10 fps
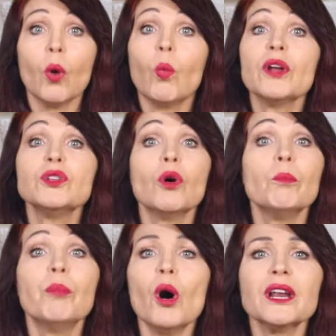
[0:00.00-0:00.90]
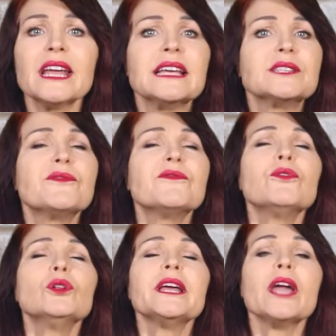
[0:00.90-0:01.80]
When your body is
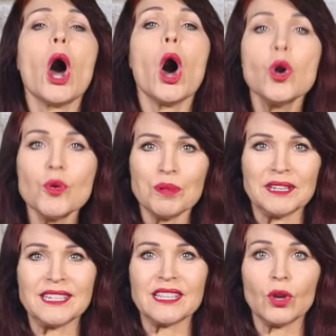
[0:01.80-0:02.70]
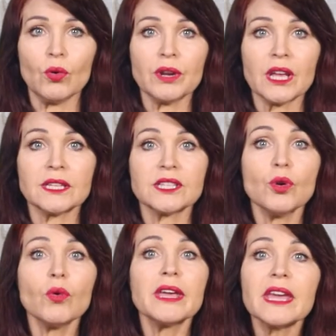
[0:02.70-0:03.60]
fully open to the audience,
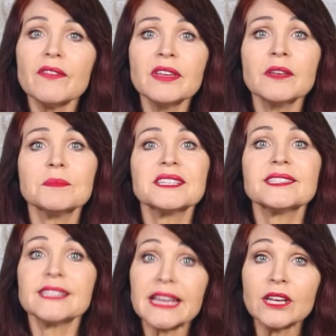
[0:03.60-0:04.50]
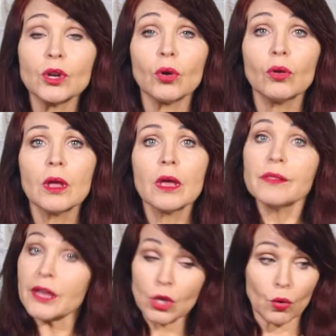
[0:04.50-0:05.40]
you're giving them the signal
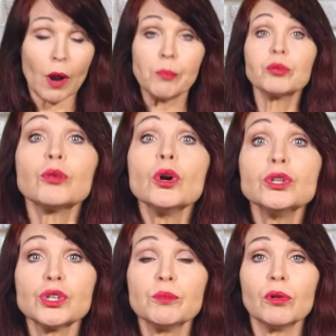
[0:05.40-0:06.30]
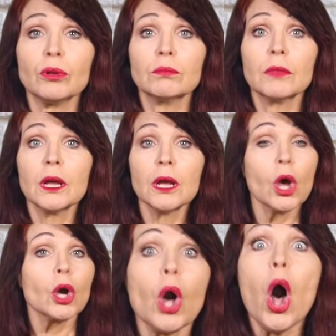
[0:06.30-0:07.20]
that you're approachable,
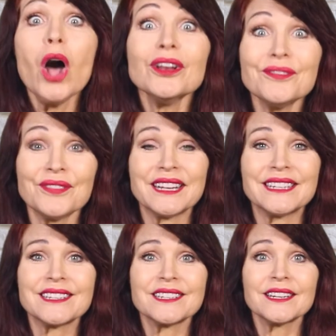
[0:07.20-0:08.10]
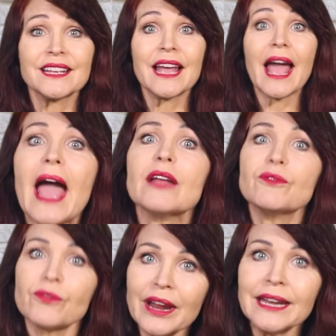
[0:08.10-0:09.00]
confident,
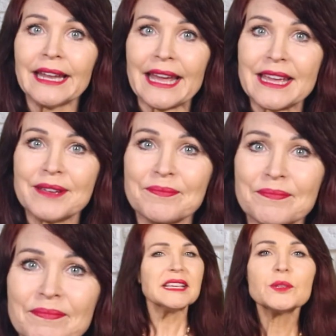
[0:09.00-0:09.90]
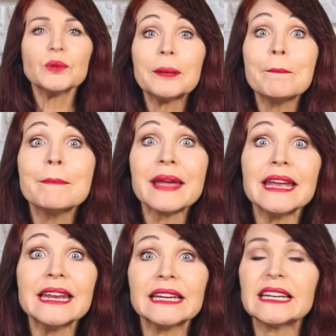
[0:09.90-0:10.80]
and friendly. This will
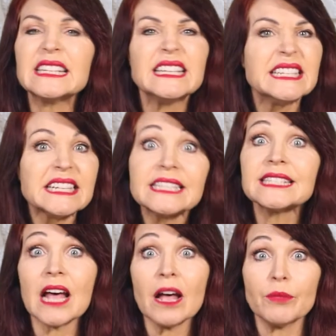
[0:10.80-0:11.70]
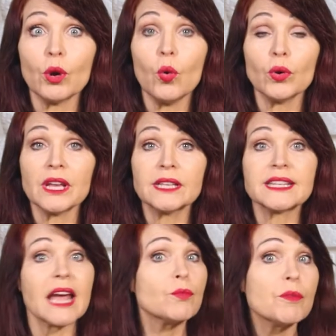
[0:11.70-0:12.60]
immediately disarm the
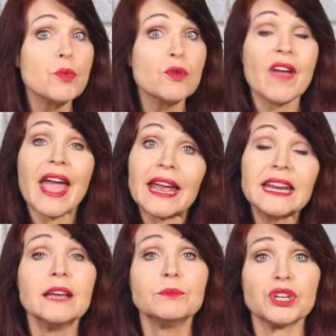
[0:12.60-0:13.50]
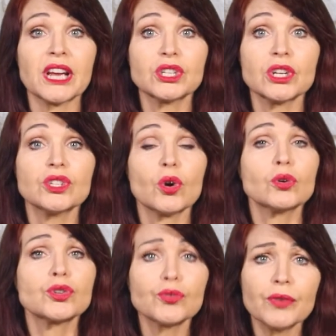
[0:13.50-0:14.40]
audience and remove any objections
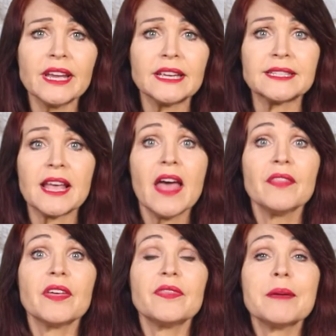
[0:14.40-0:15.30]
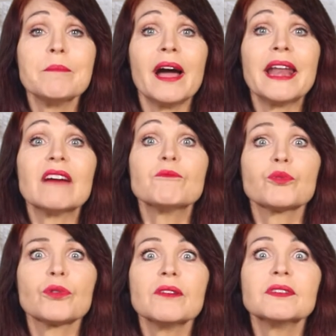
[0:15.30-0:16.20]
or triggers that they might have
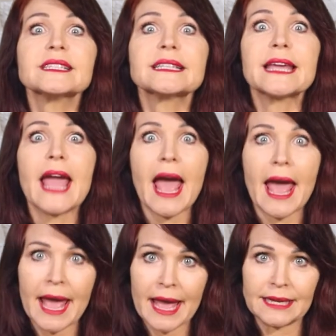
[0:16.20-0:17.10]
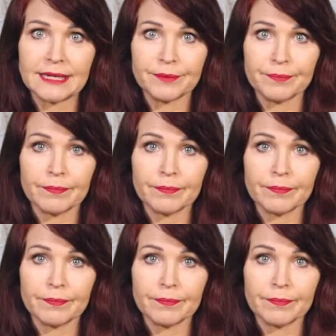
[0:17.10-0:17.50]
previously had.